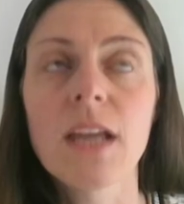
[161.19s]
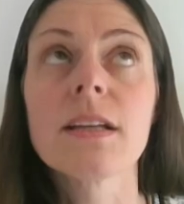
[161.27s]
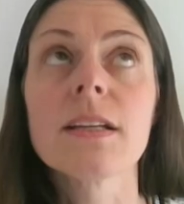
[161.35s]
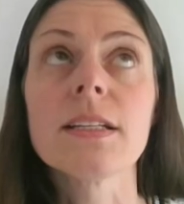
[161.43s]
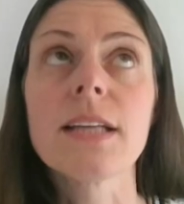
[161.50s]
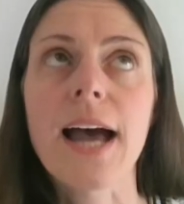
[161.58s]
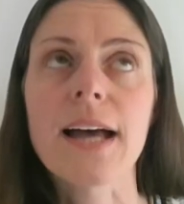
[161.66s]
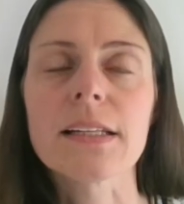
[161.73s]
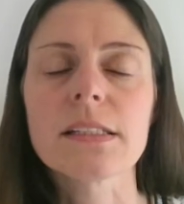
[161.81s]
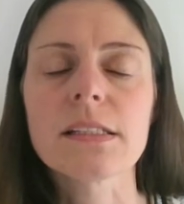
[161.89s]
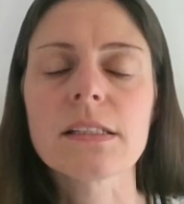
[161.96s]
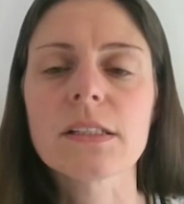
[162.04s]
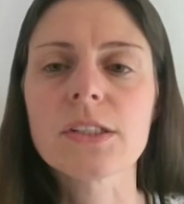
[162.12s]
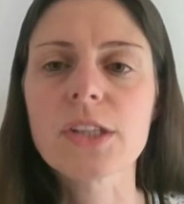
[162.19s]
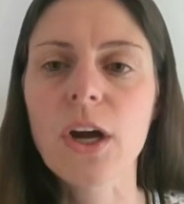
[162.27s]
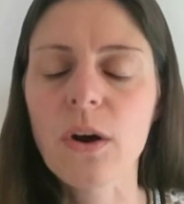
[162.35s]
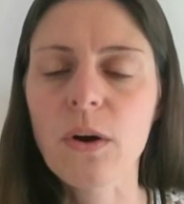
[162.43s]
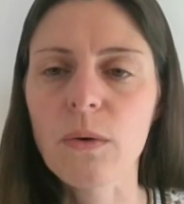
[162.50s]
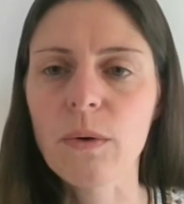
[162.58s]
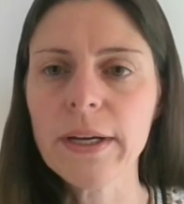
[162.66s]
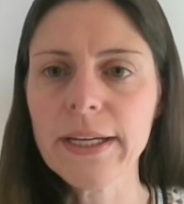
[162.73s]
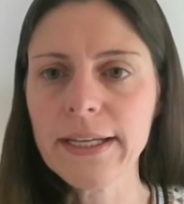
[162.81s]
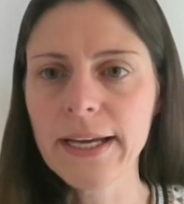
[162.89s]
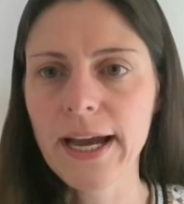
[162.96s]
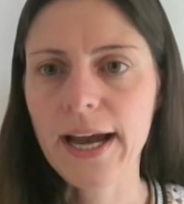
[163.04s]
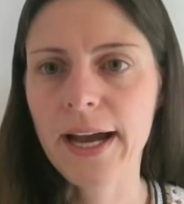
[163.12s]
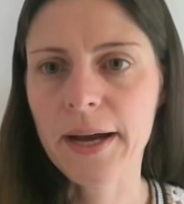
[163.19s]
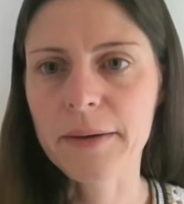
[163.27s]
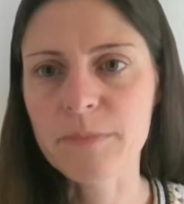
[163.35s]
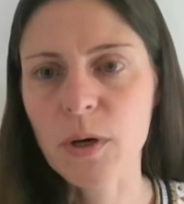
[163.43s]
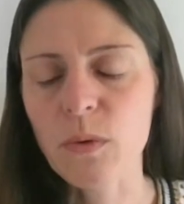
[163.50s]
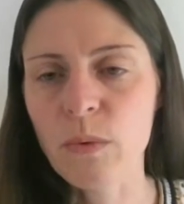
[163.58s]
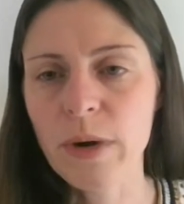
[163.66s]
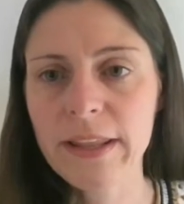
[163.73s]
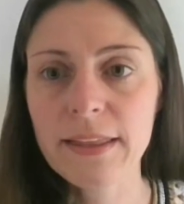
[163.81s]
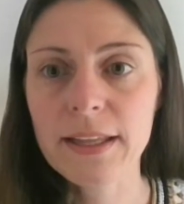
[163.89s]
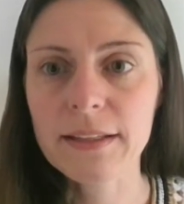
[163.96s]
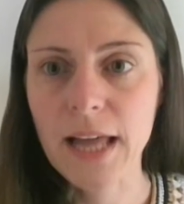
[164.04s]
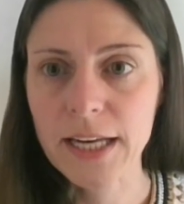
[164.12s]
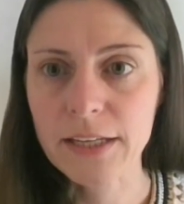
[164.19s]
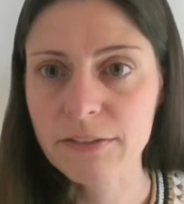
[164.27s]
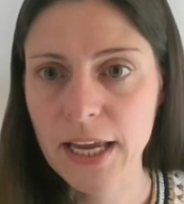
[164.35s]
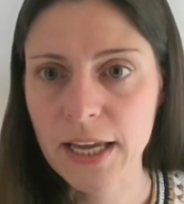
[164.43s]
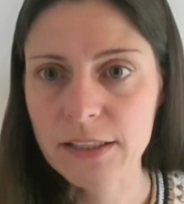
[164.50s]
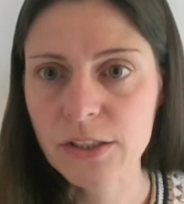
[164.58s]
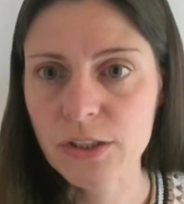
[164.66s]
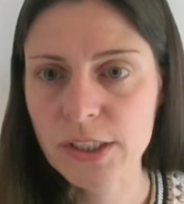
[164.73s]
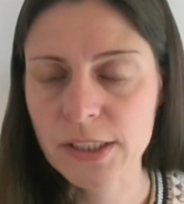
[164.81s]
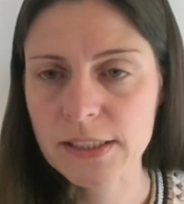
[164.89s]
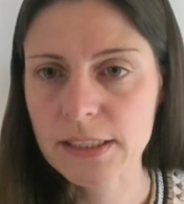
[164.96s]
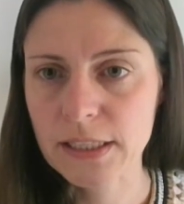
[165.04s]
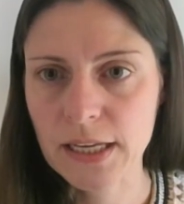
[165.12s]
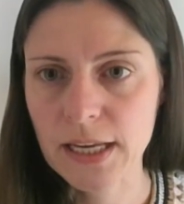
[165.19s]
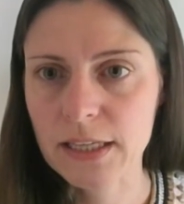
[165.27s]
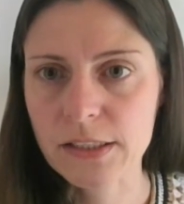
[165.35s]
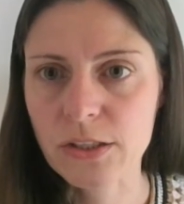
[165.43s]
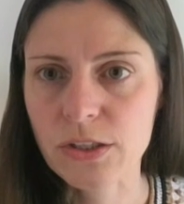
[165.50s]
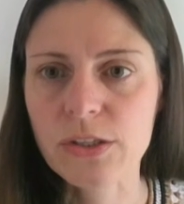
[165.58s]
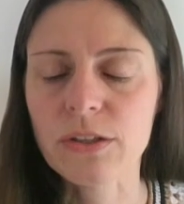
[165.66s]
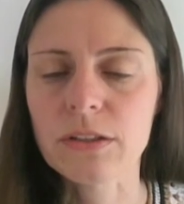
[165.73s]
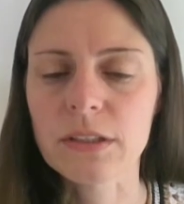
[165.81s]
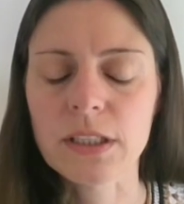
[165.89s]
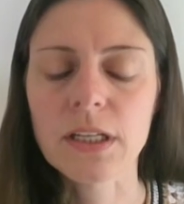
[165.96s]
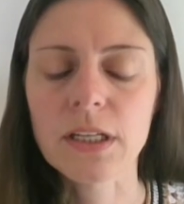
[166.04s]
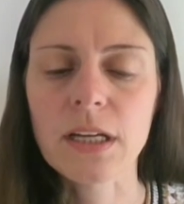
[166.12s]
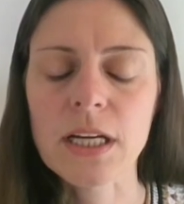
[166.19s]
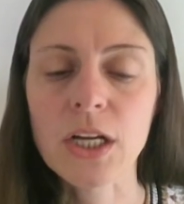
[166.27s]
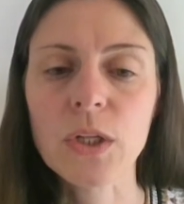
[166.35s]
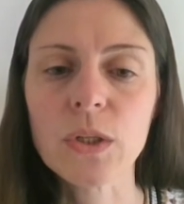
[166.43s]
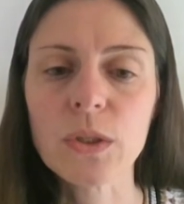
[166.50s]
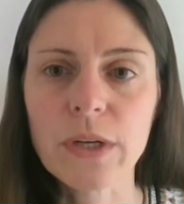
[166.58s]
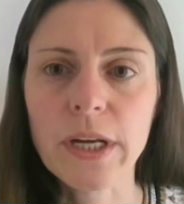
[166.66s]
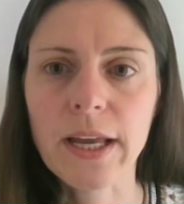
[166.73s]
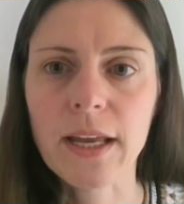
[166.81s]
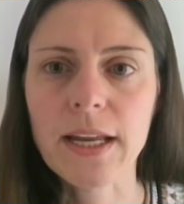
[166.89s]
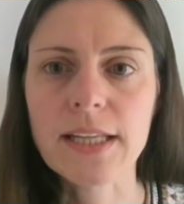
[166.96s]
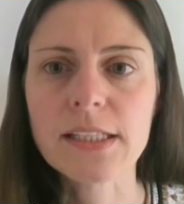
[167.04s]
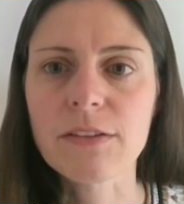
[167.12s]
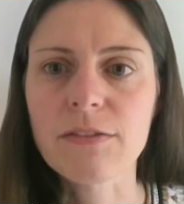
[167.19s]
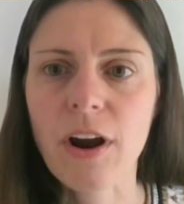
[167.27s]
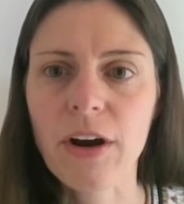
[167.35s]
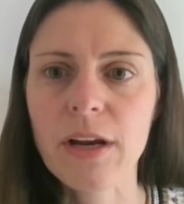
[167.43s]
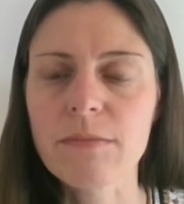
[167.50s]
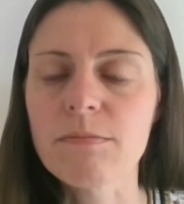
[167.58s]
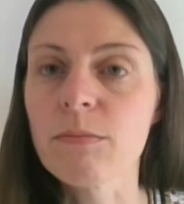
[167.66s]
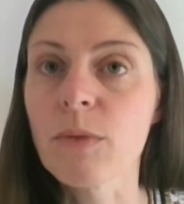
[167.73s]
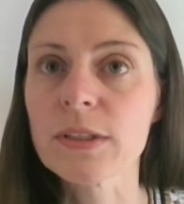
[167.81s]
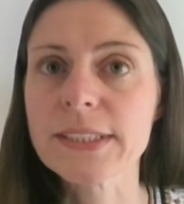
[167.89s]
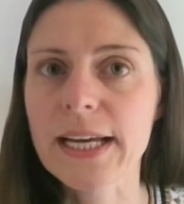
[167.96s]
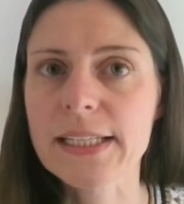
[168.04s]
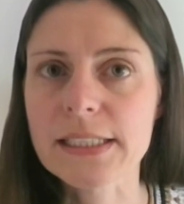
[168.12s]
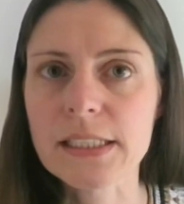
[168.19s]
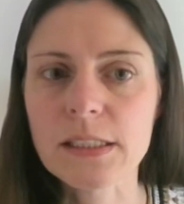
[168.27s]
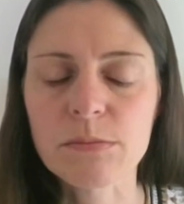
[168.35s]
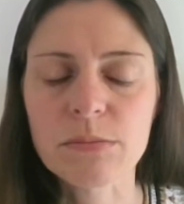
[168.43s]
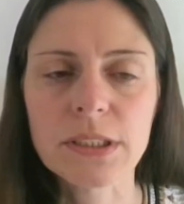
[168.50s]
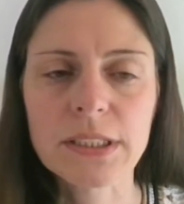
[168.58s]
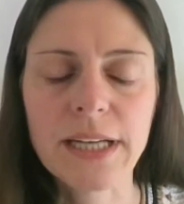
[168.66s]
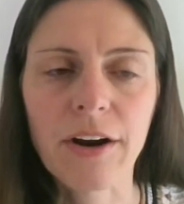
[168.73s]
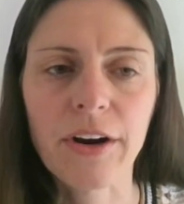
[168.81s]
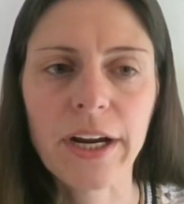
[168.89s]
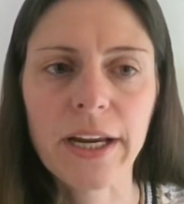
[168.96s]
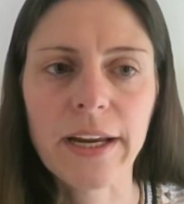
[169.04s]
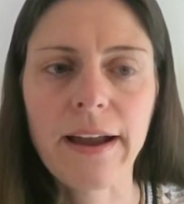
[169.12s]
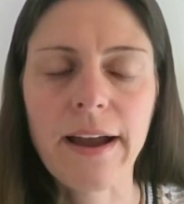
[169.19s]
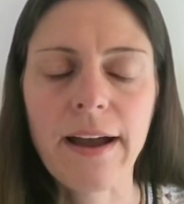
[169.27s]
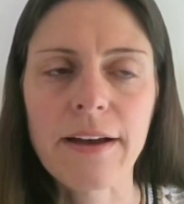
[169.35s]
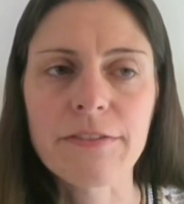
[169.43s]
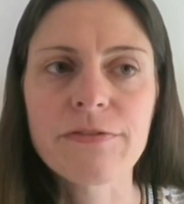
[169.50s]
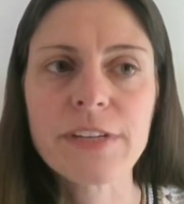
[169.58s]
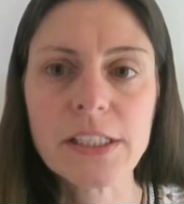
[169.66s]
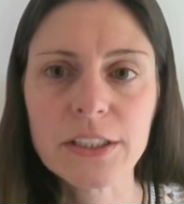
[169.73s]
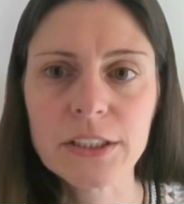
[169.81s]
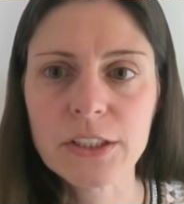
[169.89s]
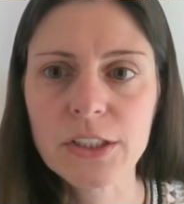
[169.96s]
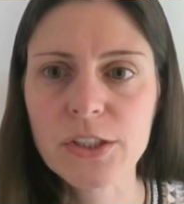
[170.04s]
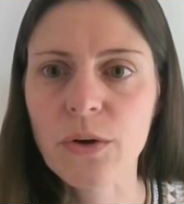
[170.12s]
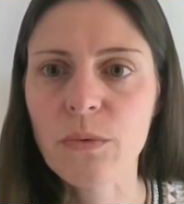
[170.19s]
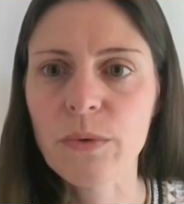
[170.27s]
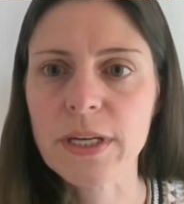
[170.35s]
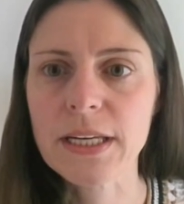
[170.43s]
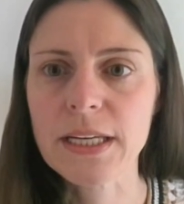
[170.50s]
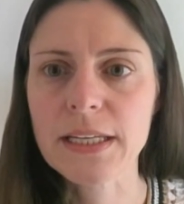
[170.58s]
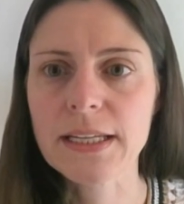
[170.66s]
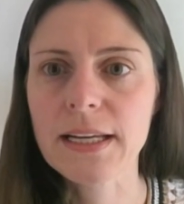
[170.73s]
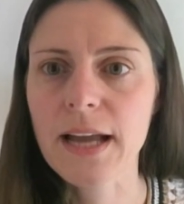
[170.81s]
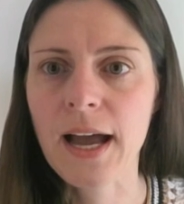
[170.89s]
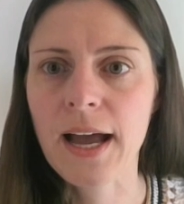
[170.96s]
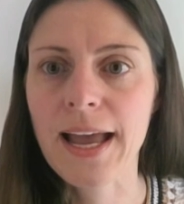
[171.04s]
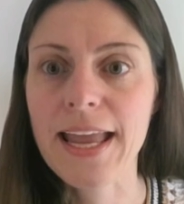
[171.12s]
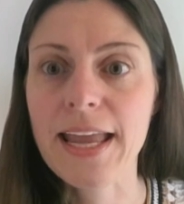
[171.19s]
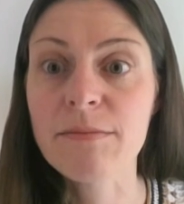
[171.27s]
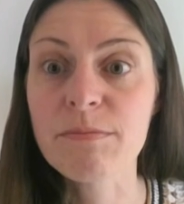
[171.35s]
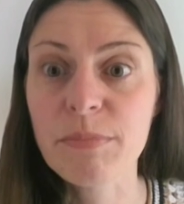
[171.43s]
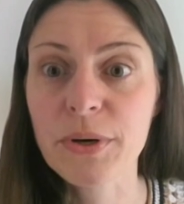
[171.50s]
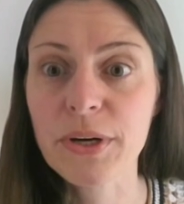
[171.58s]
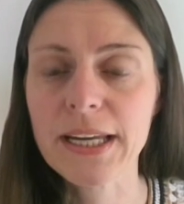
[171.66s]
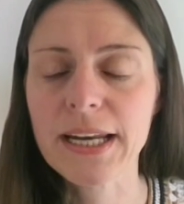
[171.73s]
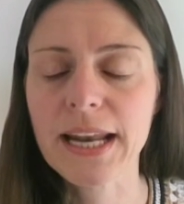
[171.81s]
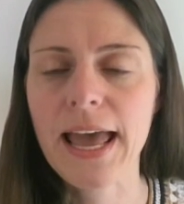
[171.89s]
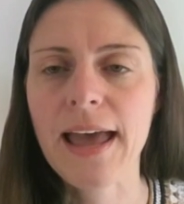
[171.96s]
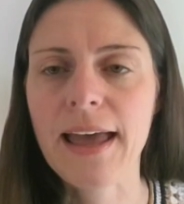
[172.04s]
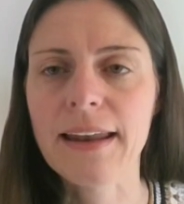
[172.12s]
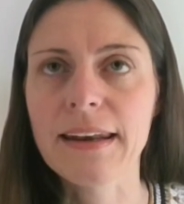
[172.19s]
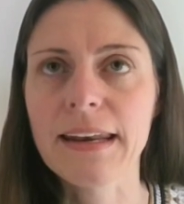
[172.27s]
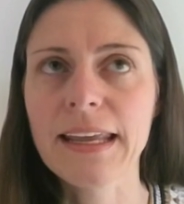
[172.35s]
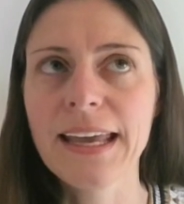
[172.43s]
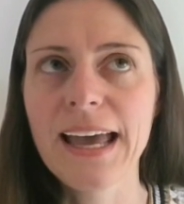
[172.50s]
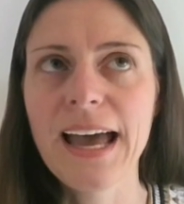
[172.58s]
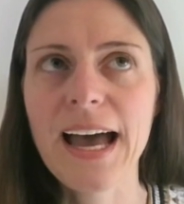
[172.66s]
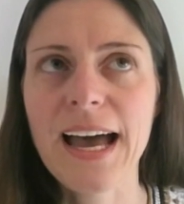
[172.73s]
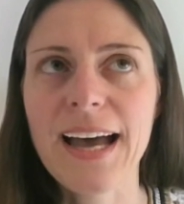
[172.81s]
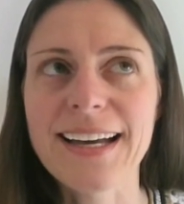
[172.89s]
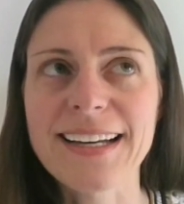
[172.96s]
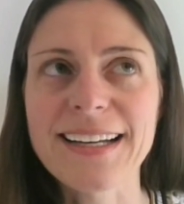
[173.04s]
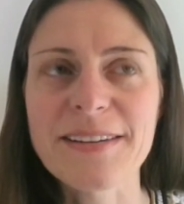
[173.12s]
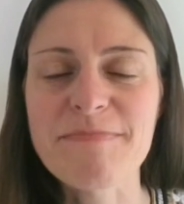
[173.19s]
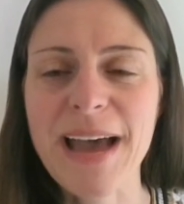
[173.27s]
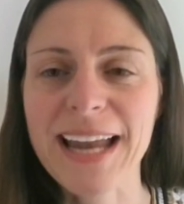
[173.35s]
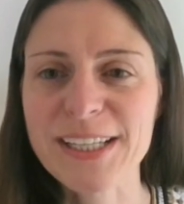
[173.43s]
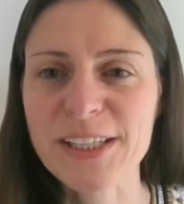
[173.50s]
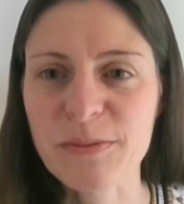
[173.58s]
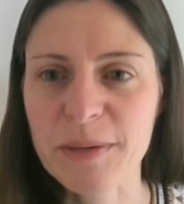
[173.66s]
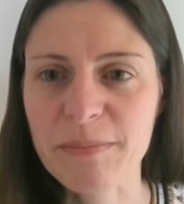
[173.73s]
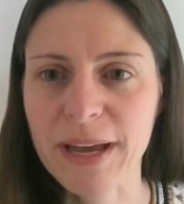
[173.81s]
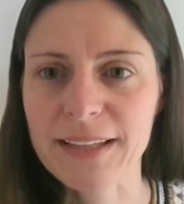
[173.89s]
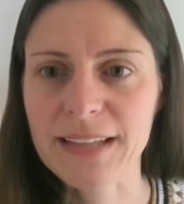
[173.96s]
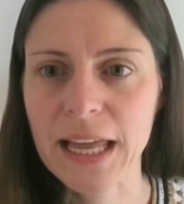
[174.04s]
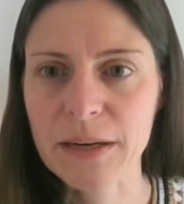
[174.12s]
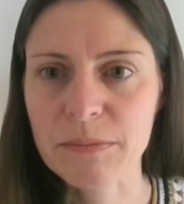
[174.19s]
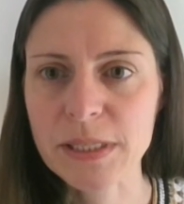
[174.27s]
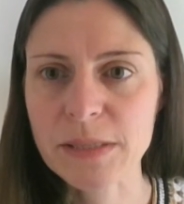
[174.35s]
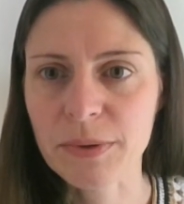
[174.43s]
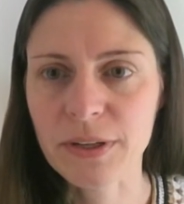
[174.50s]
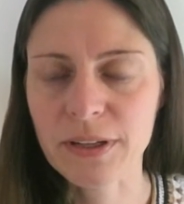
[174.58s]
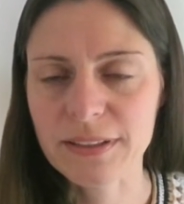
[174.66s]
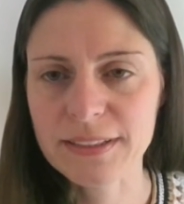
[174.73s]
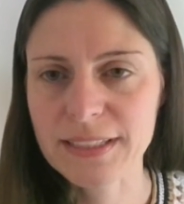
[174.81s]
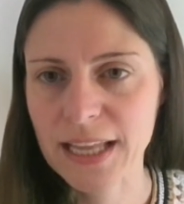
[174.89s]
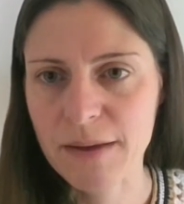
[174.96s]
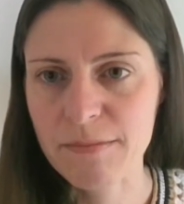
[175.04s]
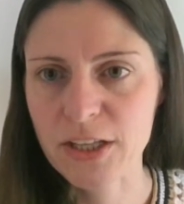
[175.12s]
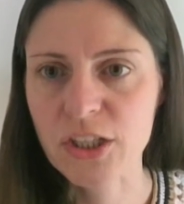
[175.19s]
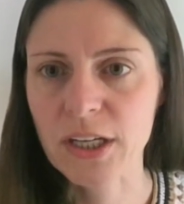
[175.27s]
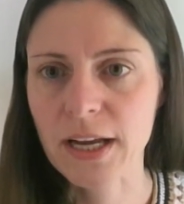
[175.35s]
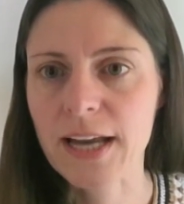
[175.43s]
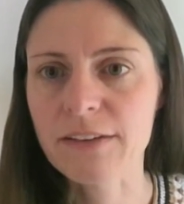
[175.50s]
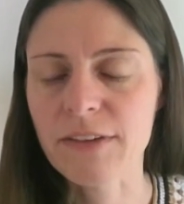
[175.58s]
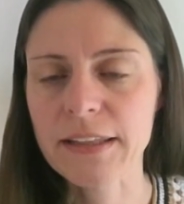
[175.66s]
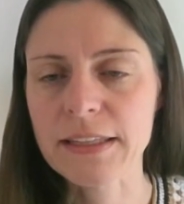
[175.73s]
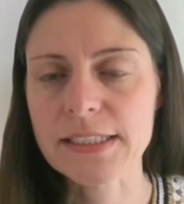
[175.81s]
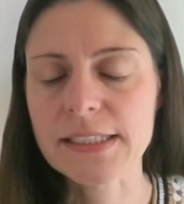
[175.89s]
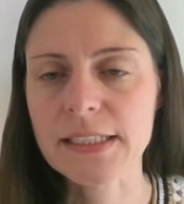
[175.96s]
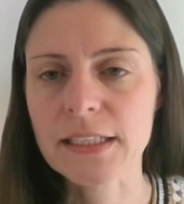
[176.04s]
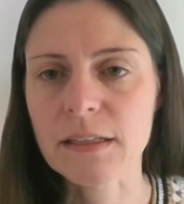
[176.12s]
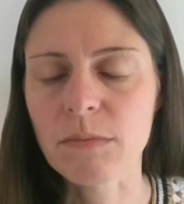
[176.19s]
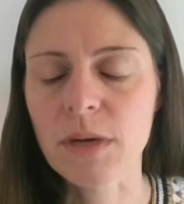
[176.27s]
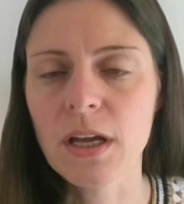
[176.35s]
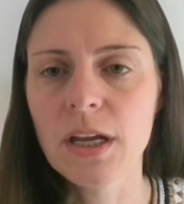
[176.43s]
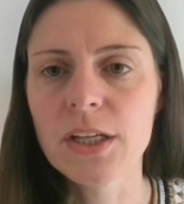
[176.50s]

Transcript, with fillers: Yes. So um, with a lot of cancers, and skin cancer certainly included, it's a very multidisciplinary uh, field. So we need uh, input and Uh, management by a lot of people that I mentioned kind of on this team.